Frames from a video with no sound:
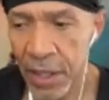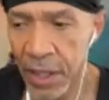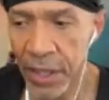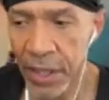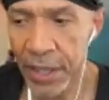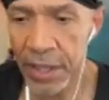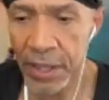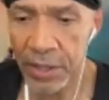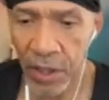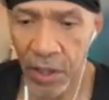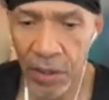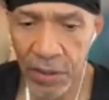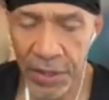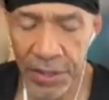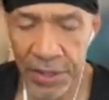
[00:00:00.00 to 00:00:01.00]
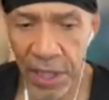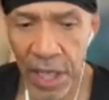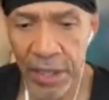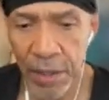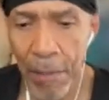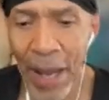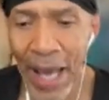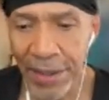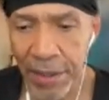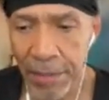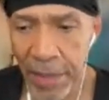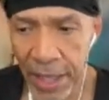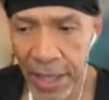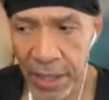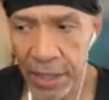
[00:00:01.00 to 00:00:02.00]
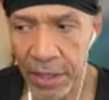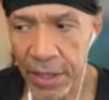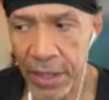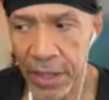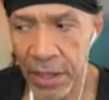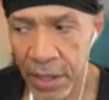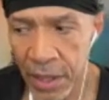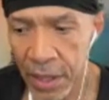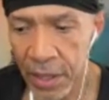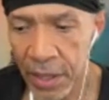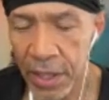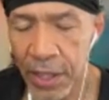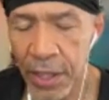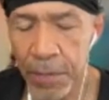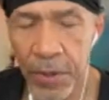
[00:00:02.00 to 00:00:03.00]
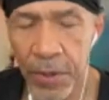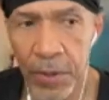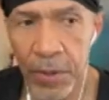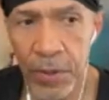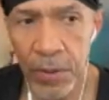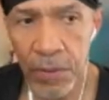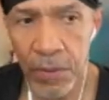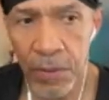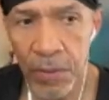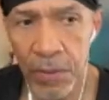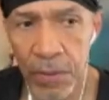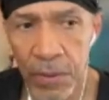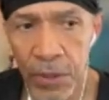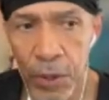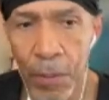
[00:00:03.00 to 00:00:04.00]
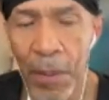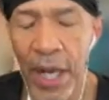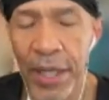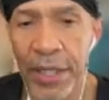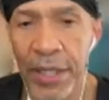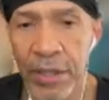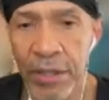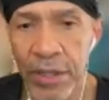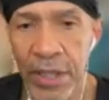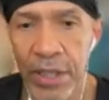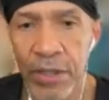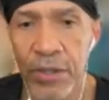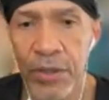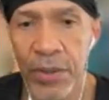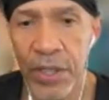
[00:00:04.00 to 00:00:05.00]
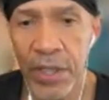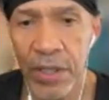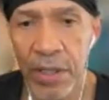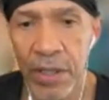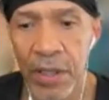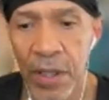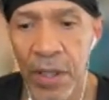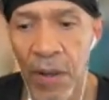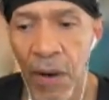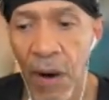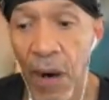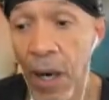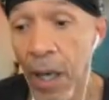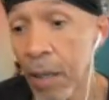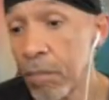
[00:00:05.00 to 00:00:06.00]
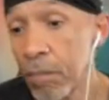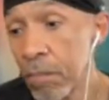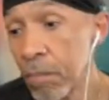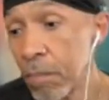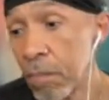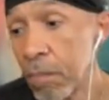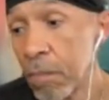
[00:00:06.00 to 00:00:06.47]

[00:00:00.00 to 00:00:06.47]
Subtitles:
and it's all designed to mathematically keep your mind into it. Um,